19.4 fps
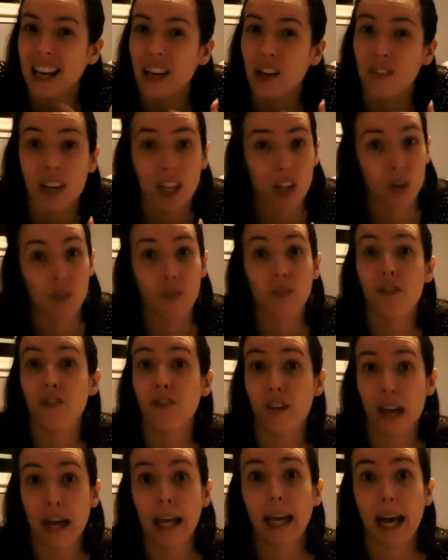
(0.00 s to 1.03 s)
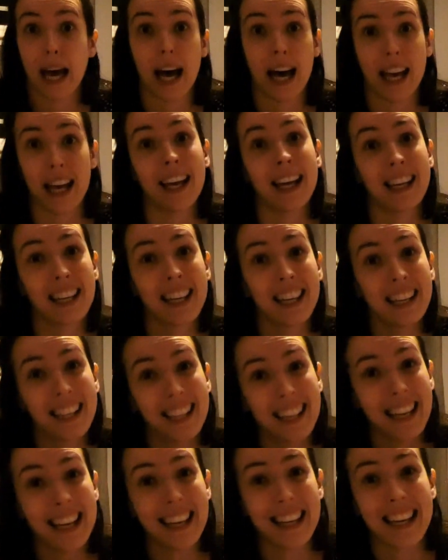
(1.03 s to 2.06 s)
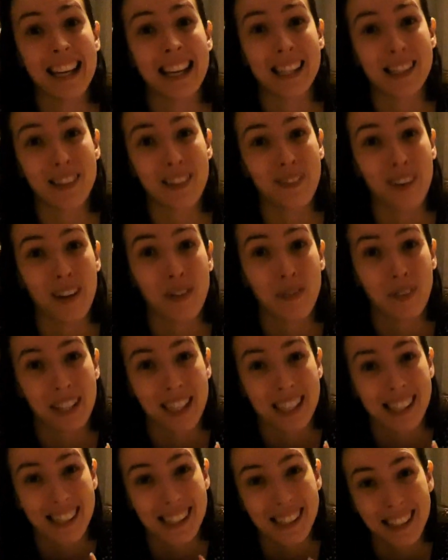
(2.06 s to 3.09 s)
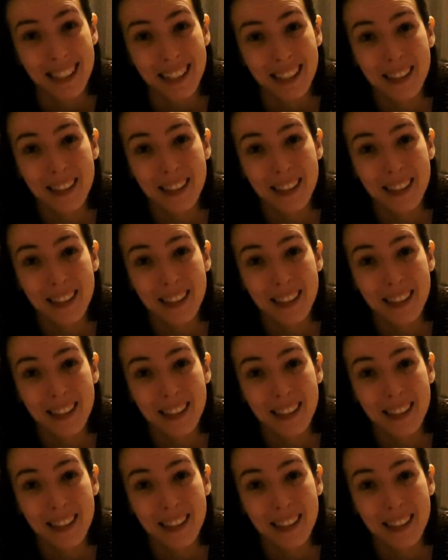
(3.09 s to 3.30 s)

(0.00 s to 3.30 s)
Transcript: a regular fit guy in his 50s.